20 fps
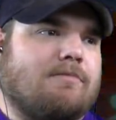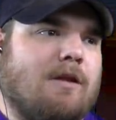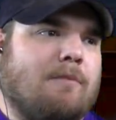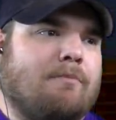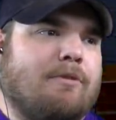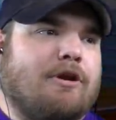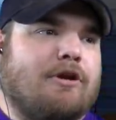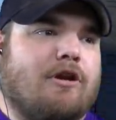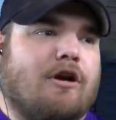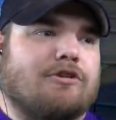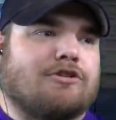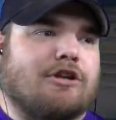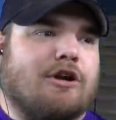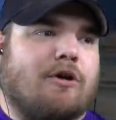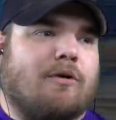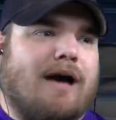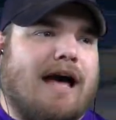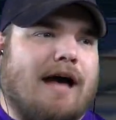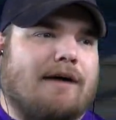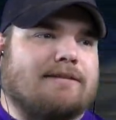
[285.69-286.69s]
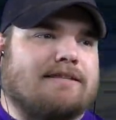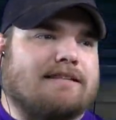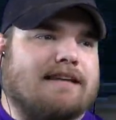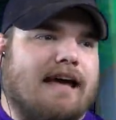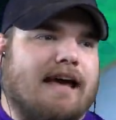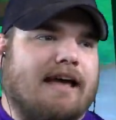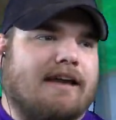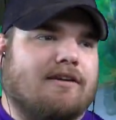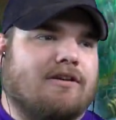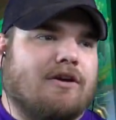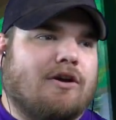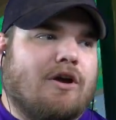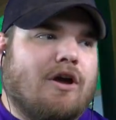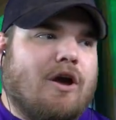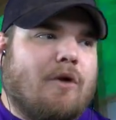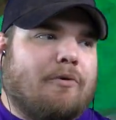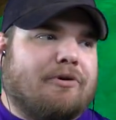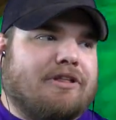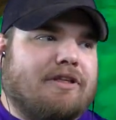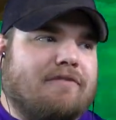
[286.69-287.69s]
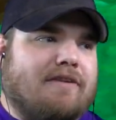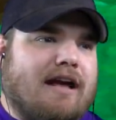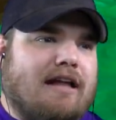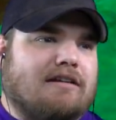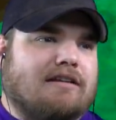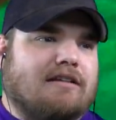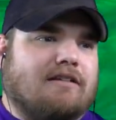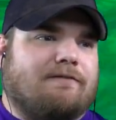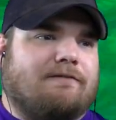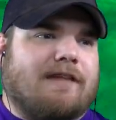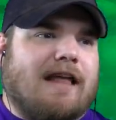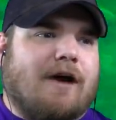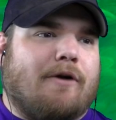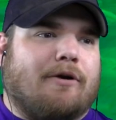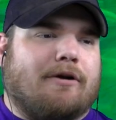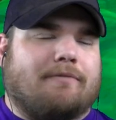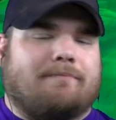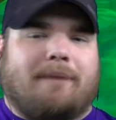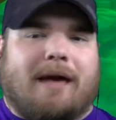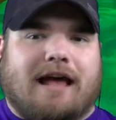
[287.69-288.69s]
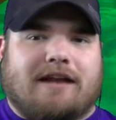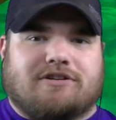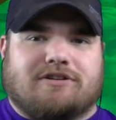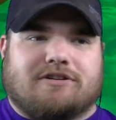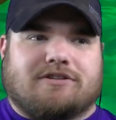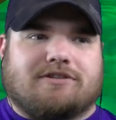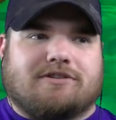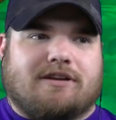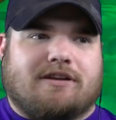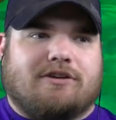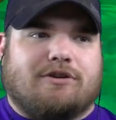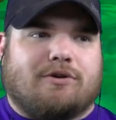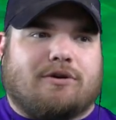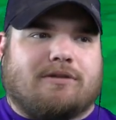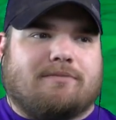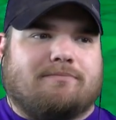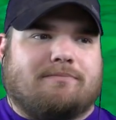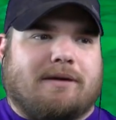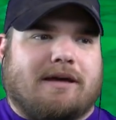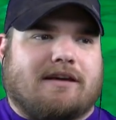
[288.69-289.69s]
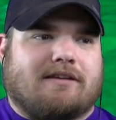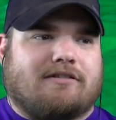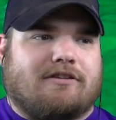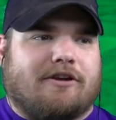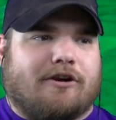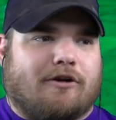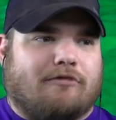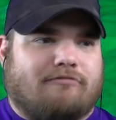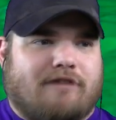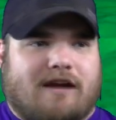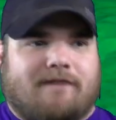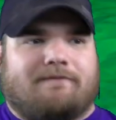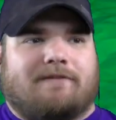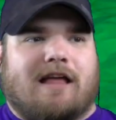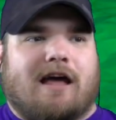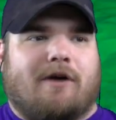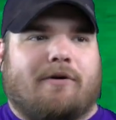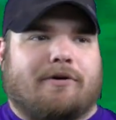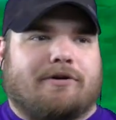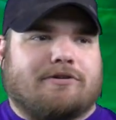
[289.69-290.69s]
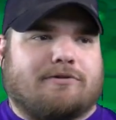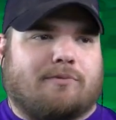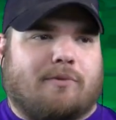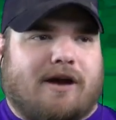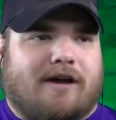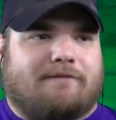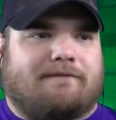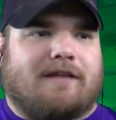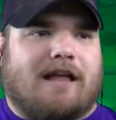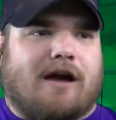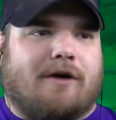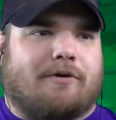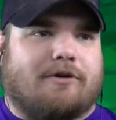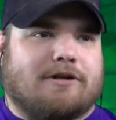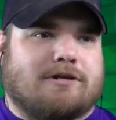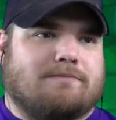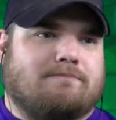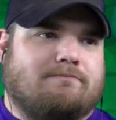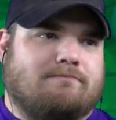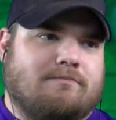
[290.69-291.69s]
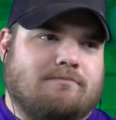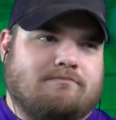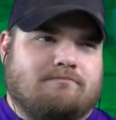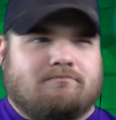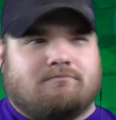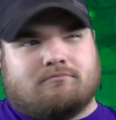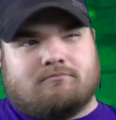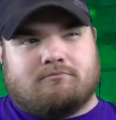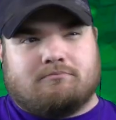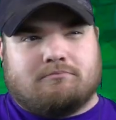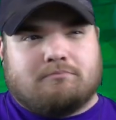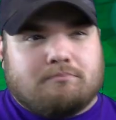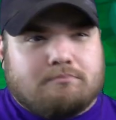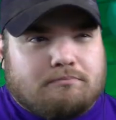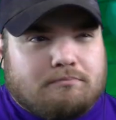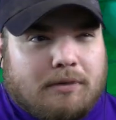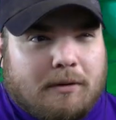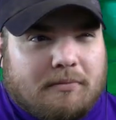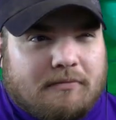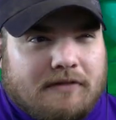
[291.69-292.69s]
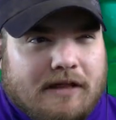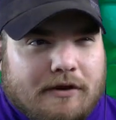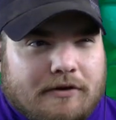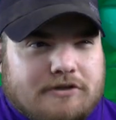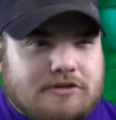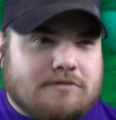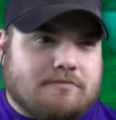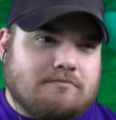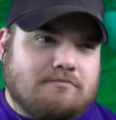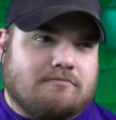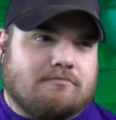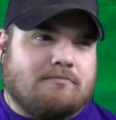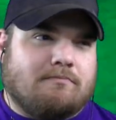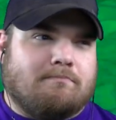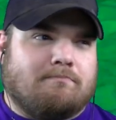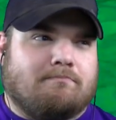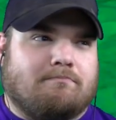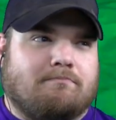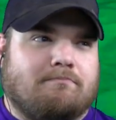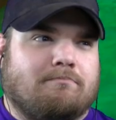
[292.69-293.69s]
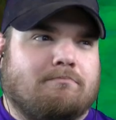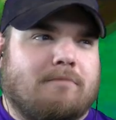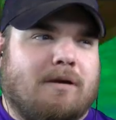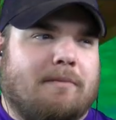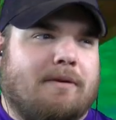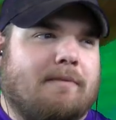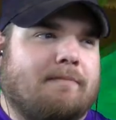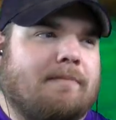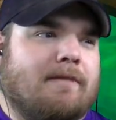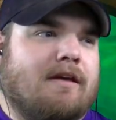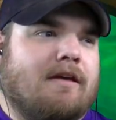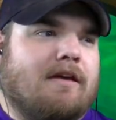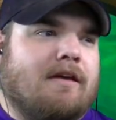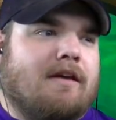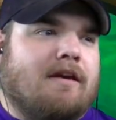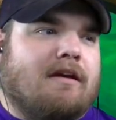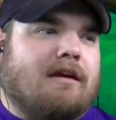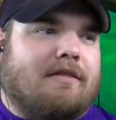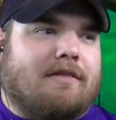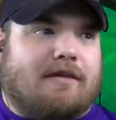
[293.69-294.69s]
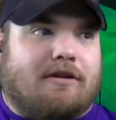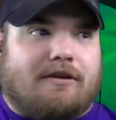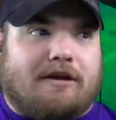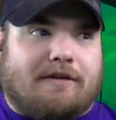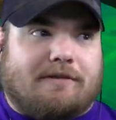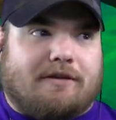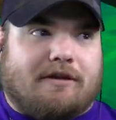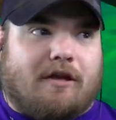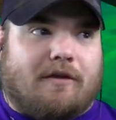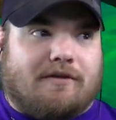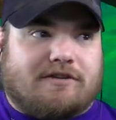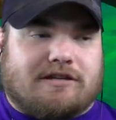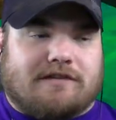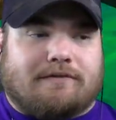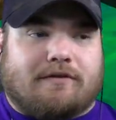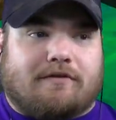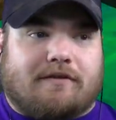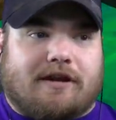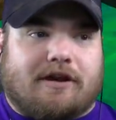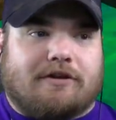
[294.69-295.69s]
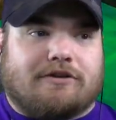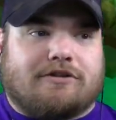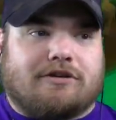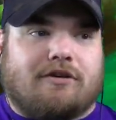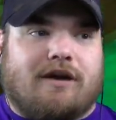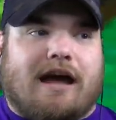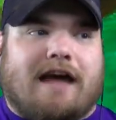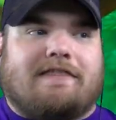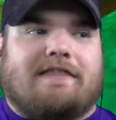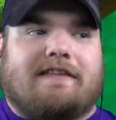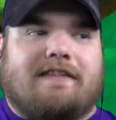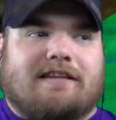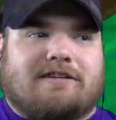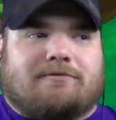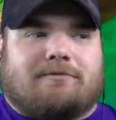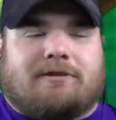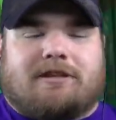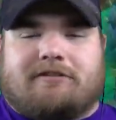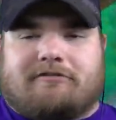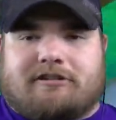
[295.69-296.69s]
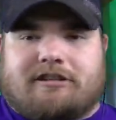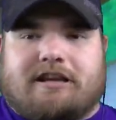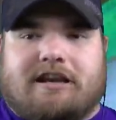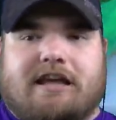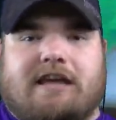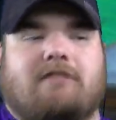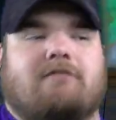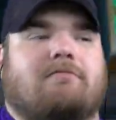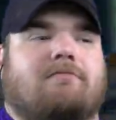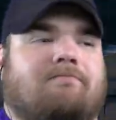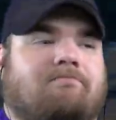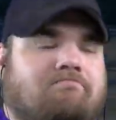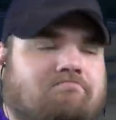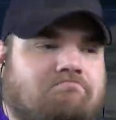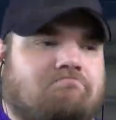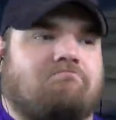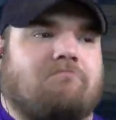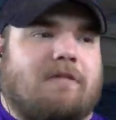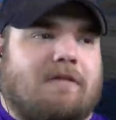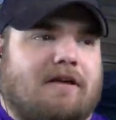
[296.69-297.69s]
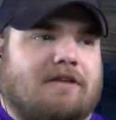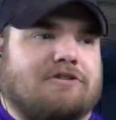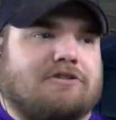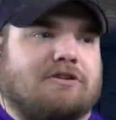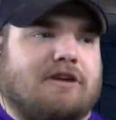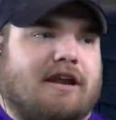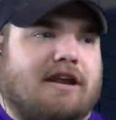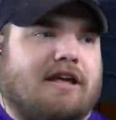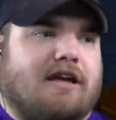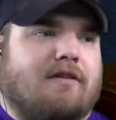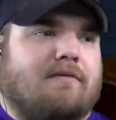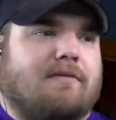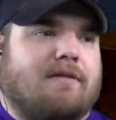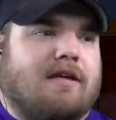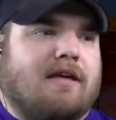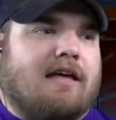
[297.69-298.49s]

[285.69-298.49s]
We can also go outside where they've got little flower patches, and you can pick, red flowers, white flowers, purple flowers, maybe. And then you got all the stuff over here too. I think that's really neat. I think it's a good idea.